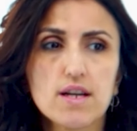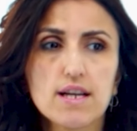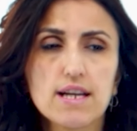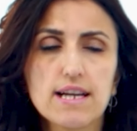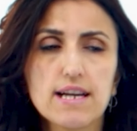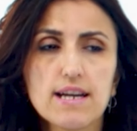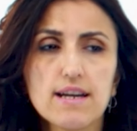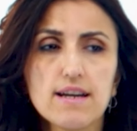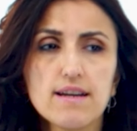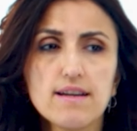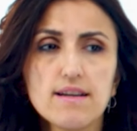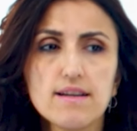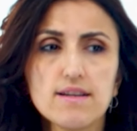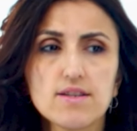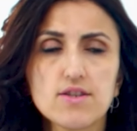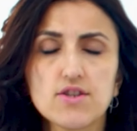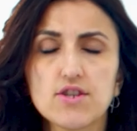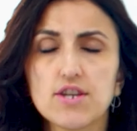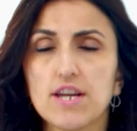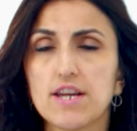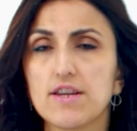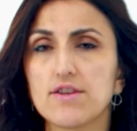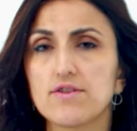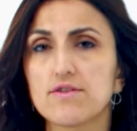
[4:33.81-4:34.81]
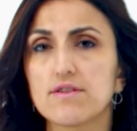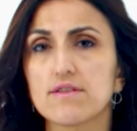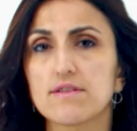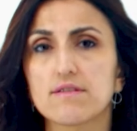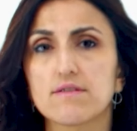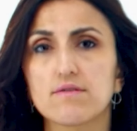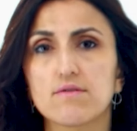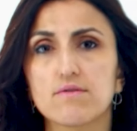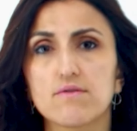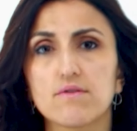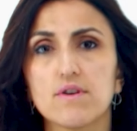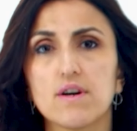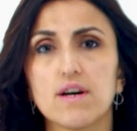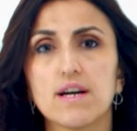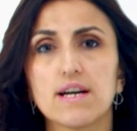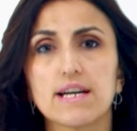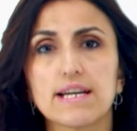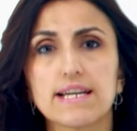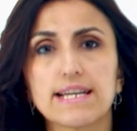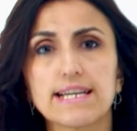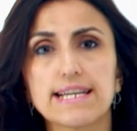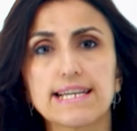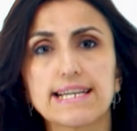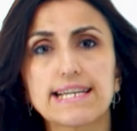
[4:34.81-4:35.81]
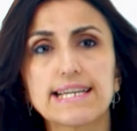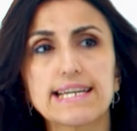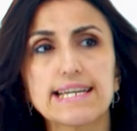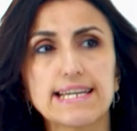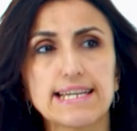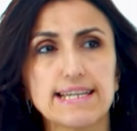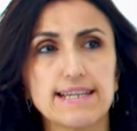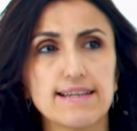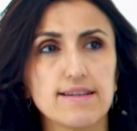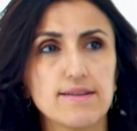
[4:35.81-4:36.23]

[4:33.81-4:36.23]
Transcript: K changes to g.